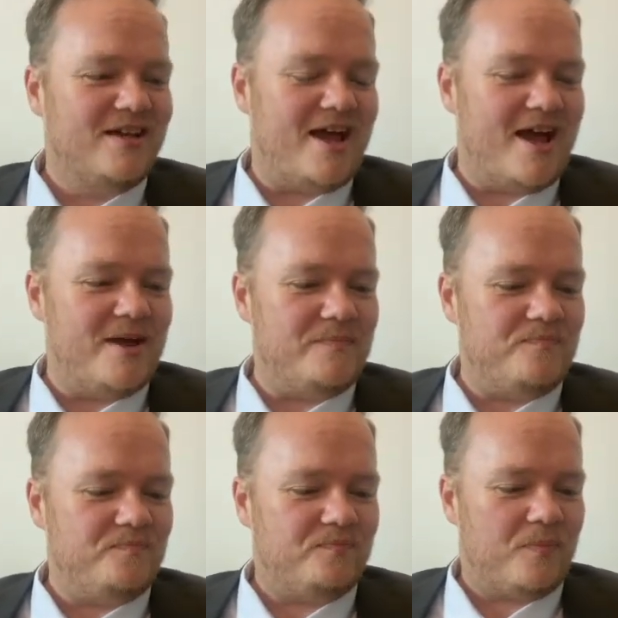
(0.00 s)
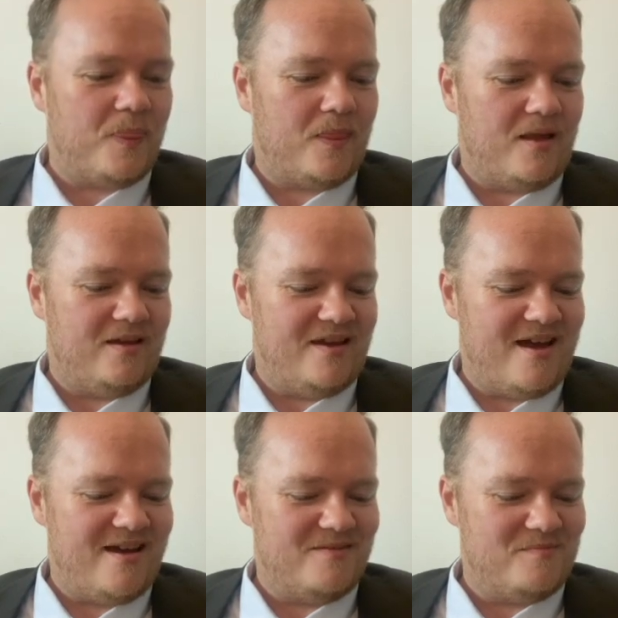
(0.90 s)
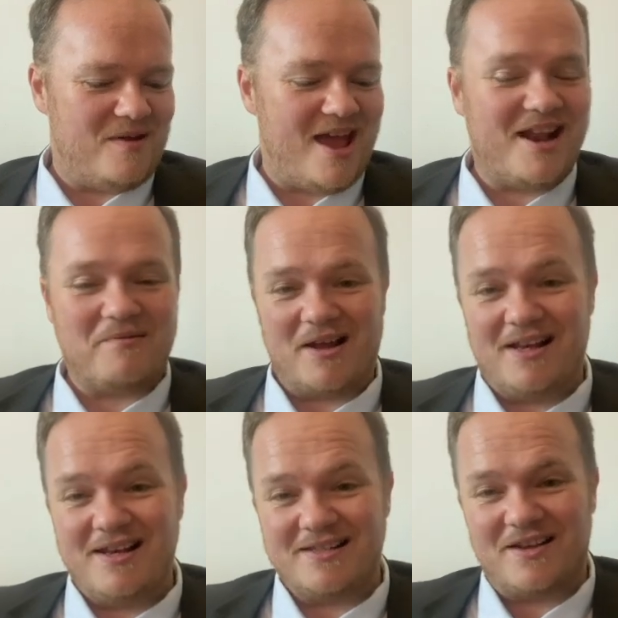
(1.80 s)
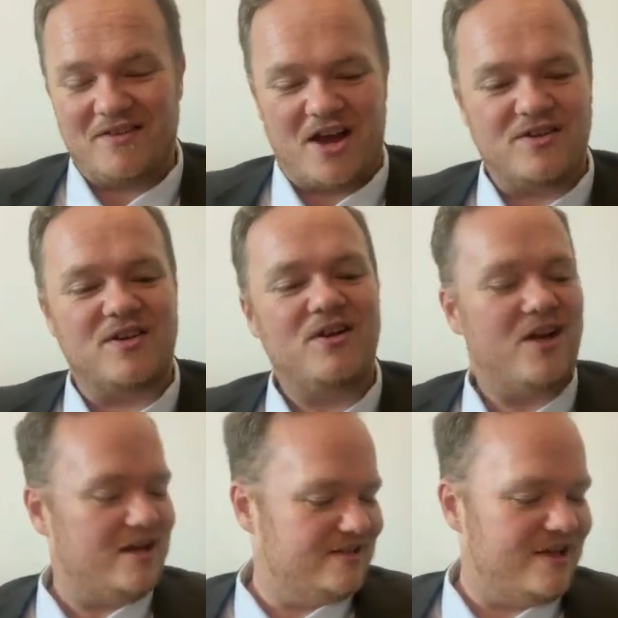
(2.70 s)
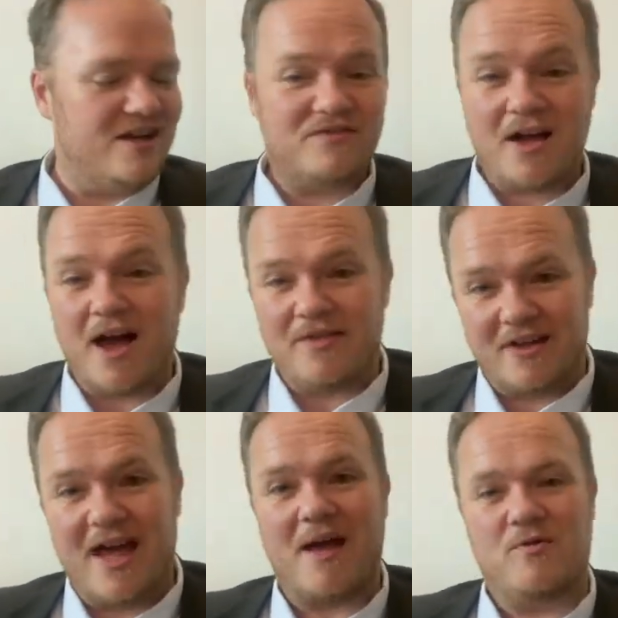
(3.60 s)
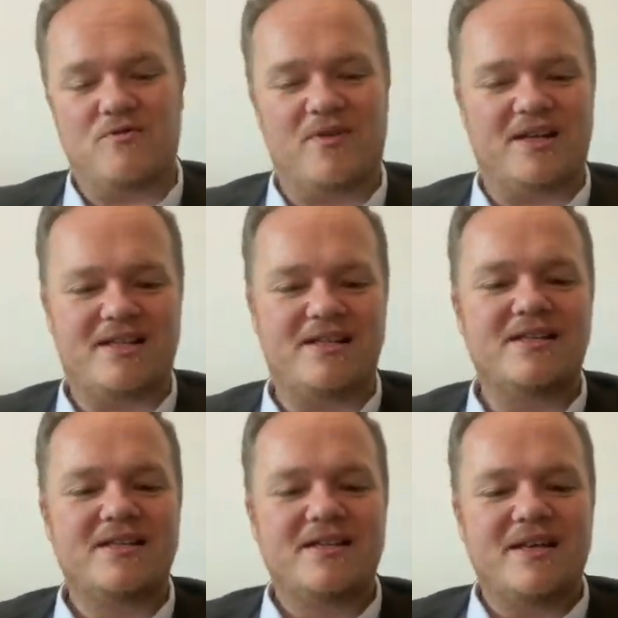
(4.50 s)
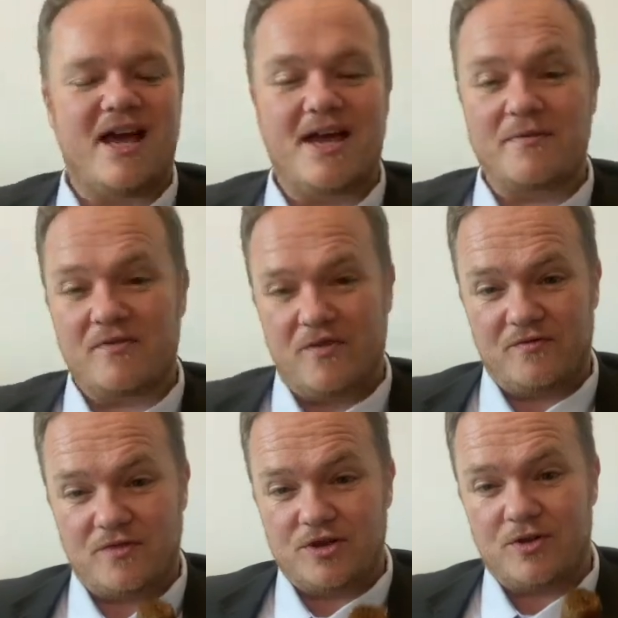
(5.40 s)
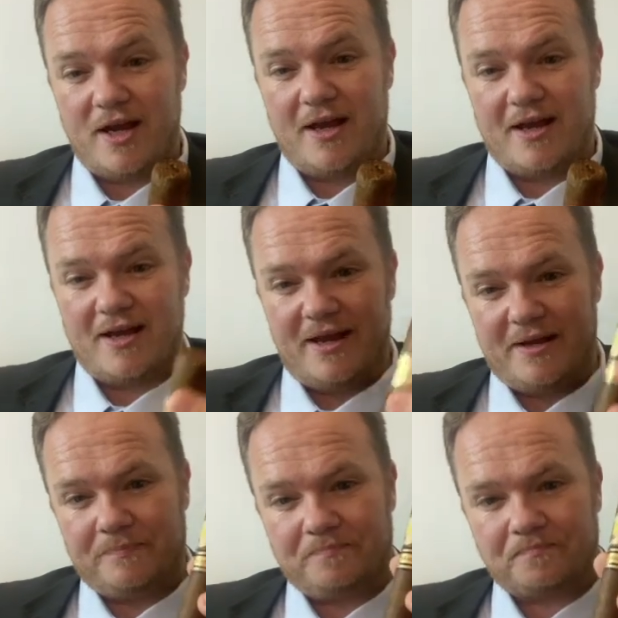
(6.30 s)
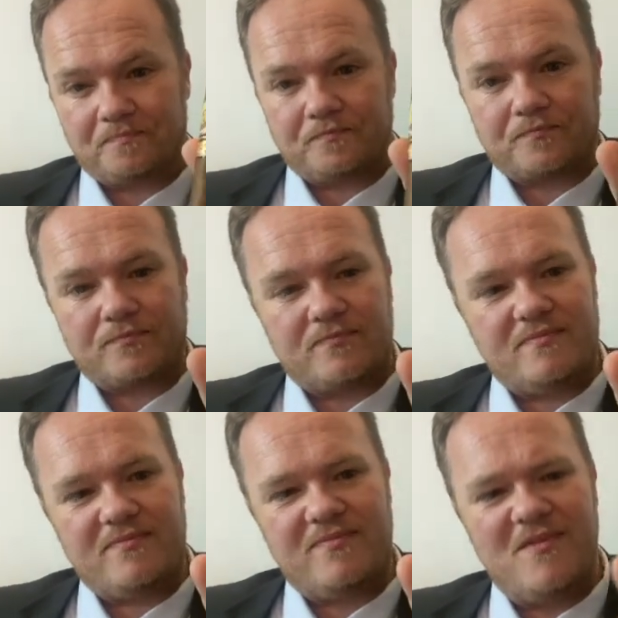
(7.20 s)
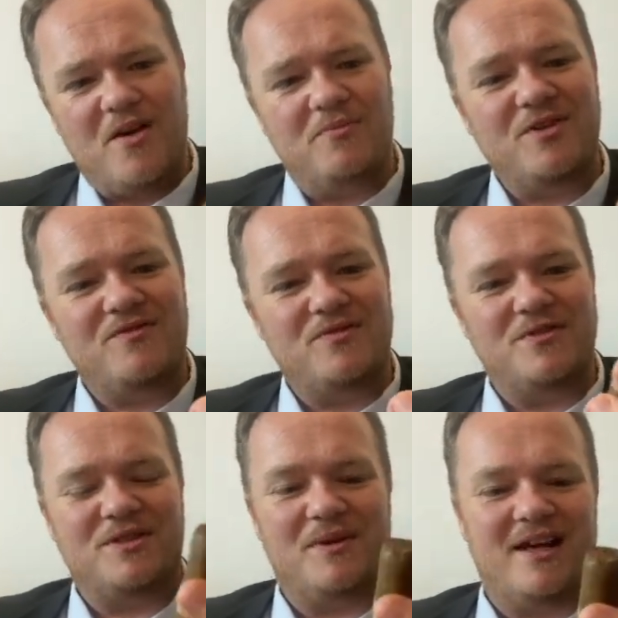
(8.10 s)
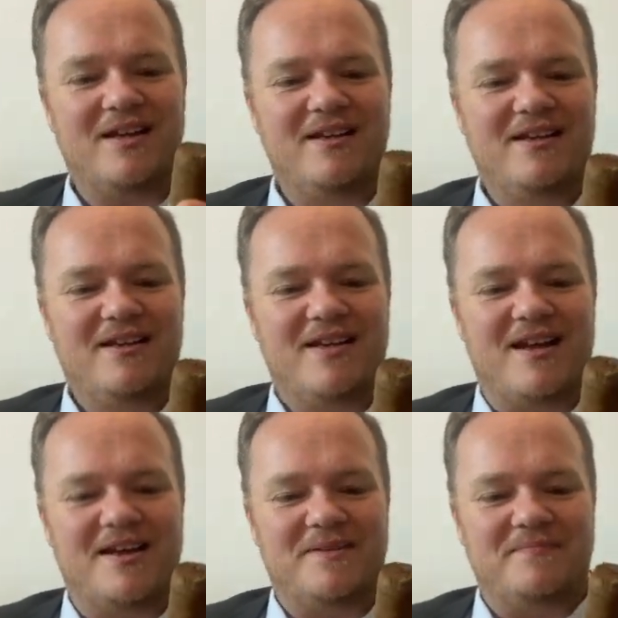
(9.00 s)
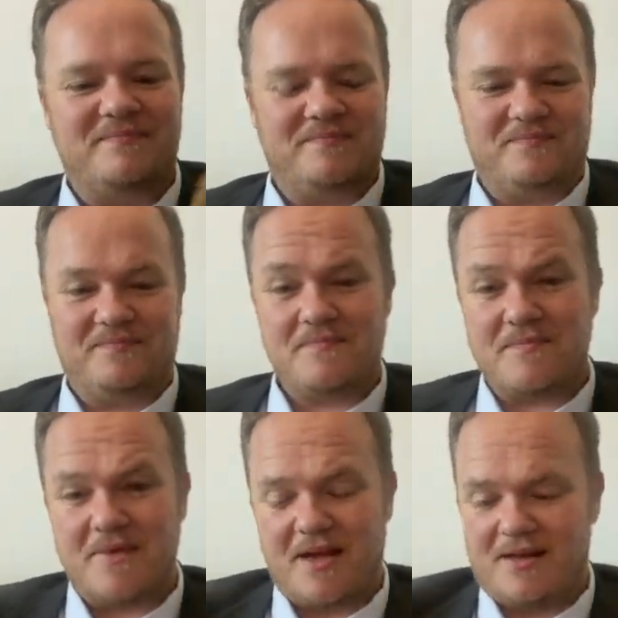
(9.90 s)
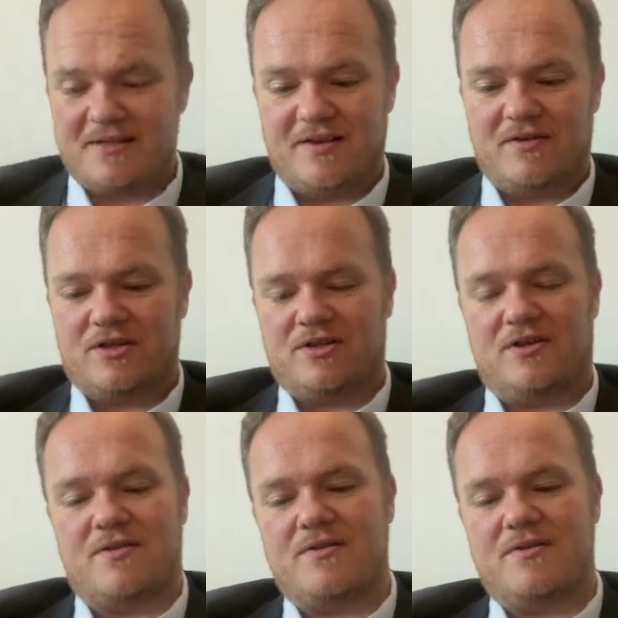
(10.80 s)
yeah, but anyway, let's give it a go. So like I said, I've cut the cap already. I've gone for a straight cut here. No, I'm looking forward to it. Yeah, let's give it a shot.